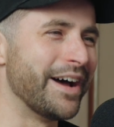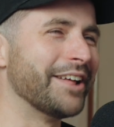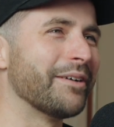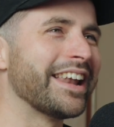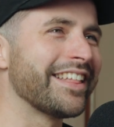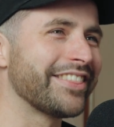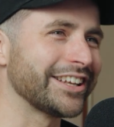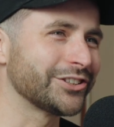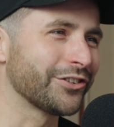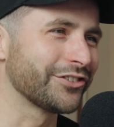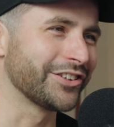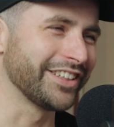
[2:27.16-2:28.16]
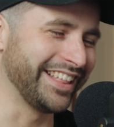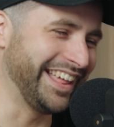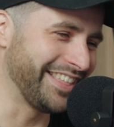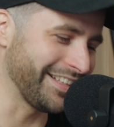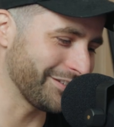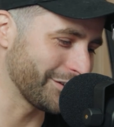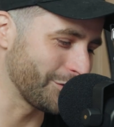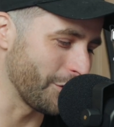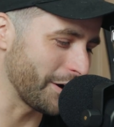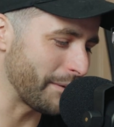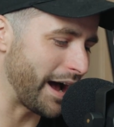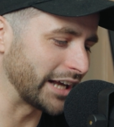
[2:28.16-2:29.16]
But anyway, let's just
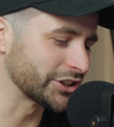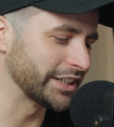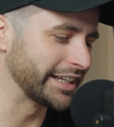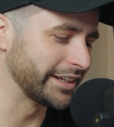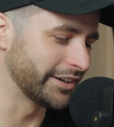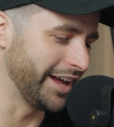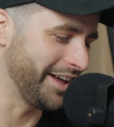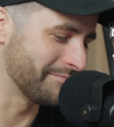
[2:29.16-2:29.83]
talk about actually